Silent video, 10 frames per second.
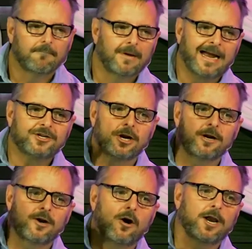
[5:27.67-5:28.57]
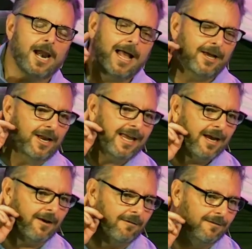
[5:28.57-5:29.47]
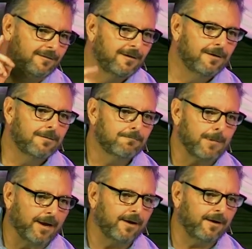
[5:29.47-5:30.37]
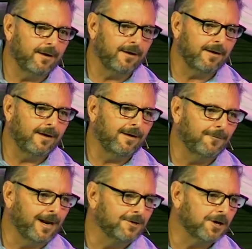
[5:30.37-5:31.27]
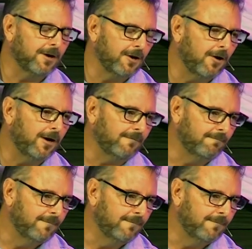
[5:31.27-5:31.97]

I turned it on and I could hear bang, when I turned it on.